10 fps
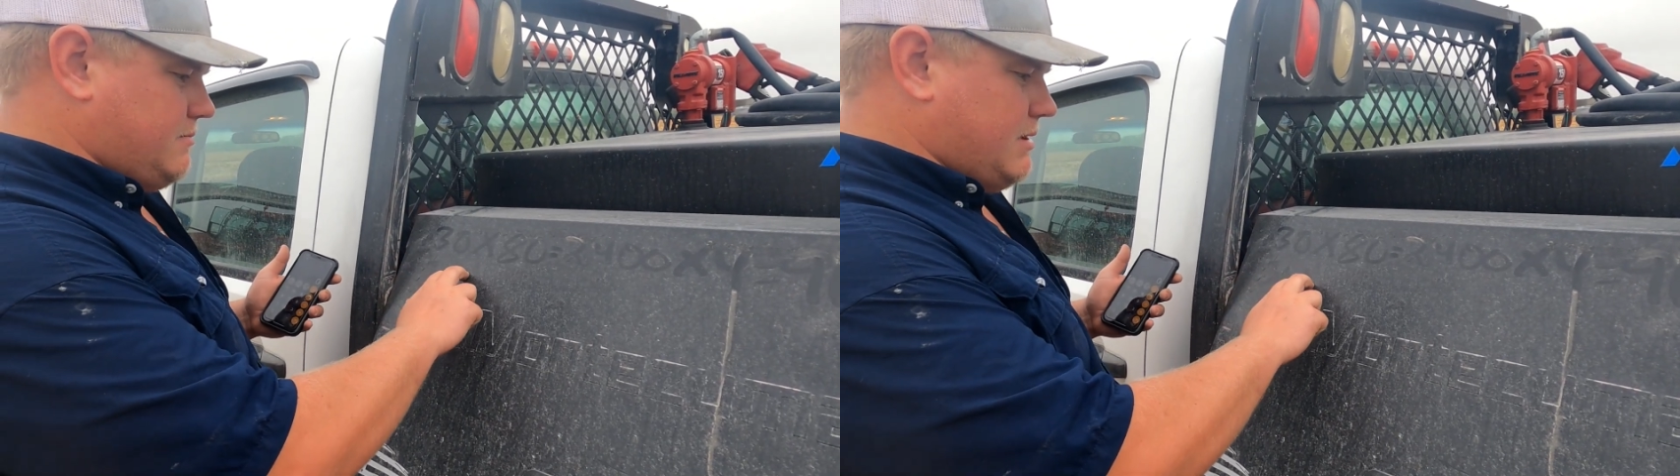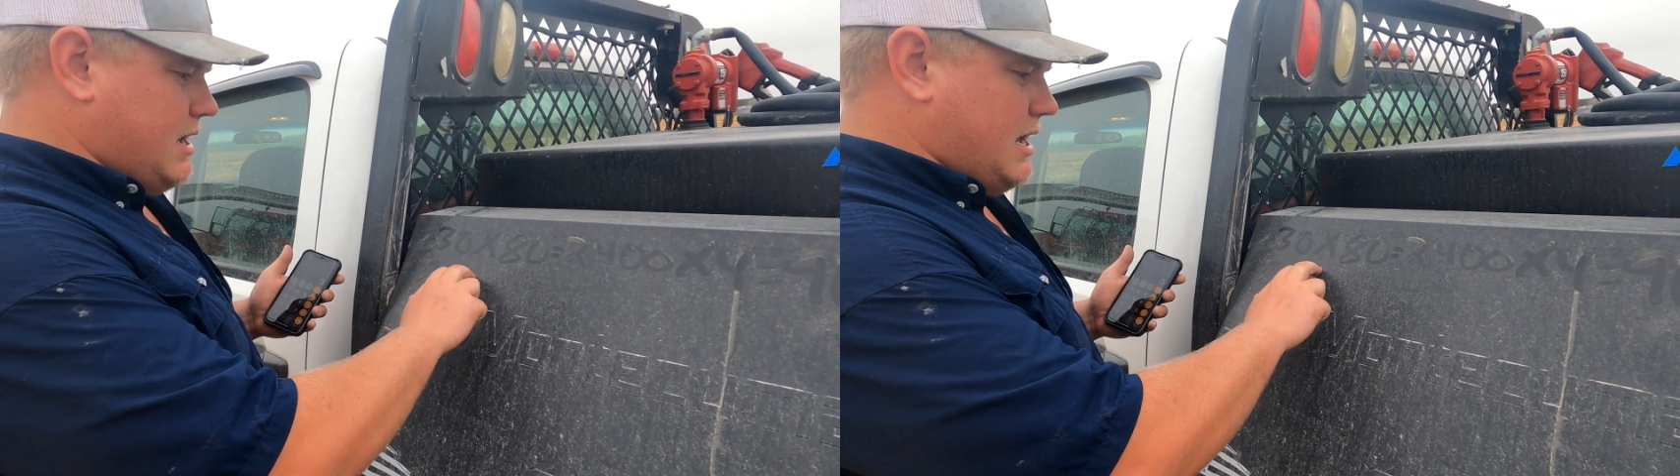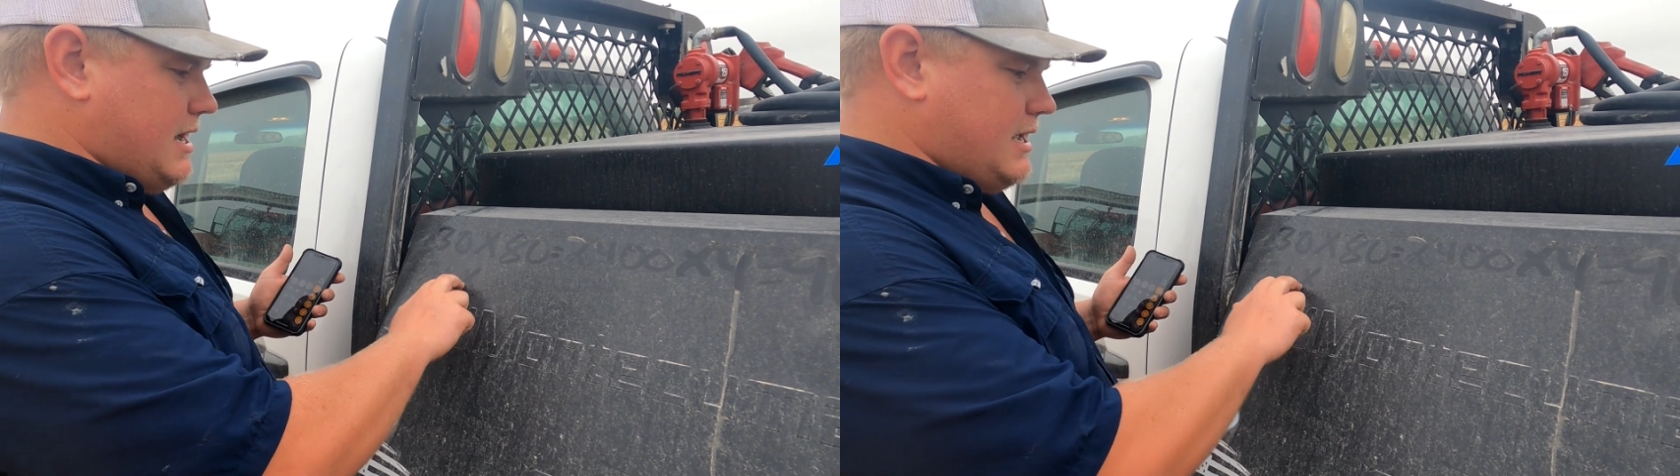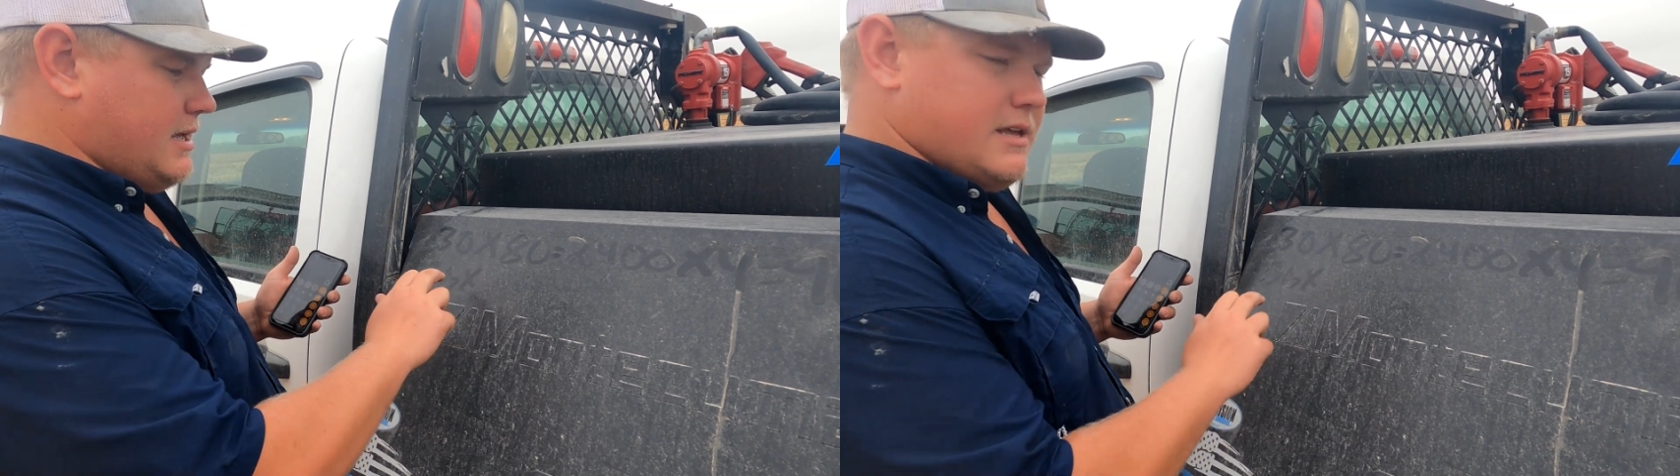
by